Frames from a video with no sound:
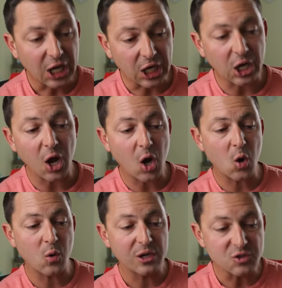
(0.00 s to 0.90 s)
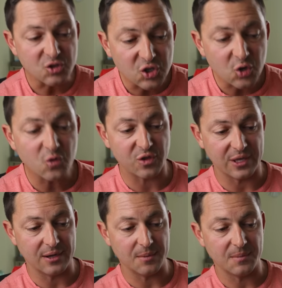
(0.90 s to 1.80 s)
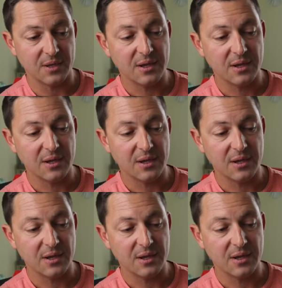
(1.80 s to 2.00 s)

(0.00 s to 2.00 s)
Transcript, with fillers: go do them